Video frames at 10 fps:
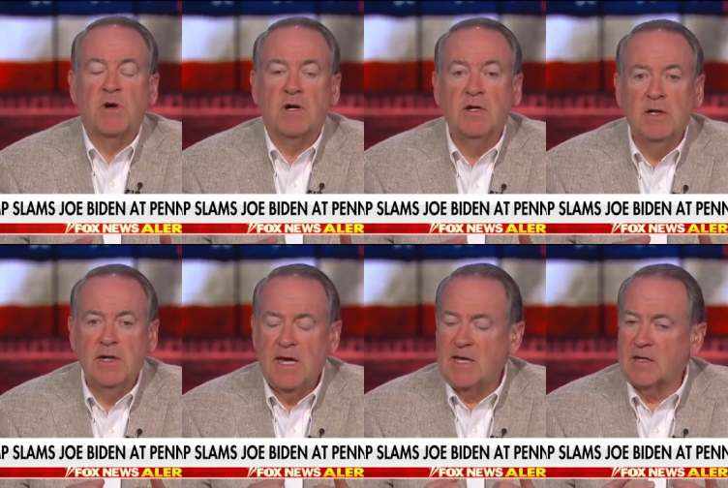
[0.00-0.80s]
where
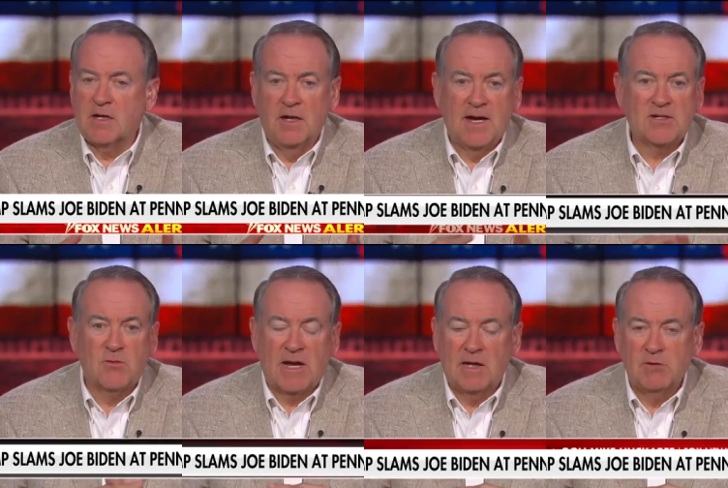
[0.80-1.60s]
he could connect
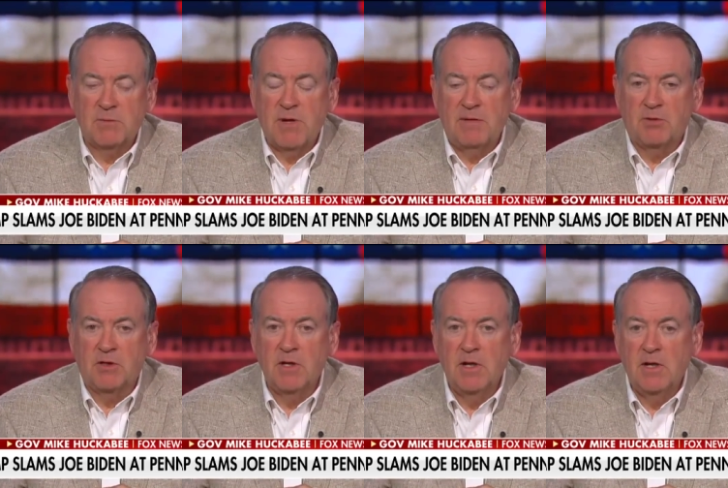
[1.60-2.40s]
directly with the
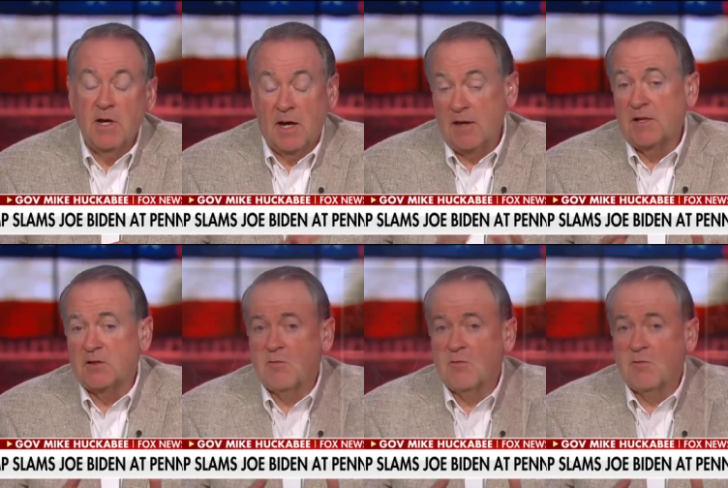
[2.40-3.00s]
people. And I think the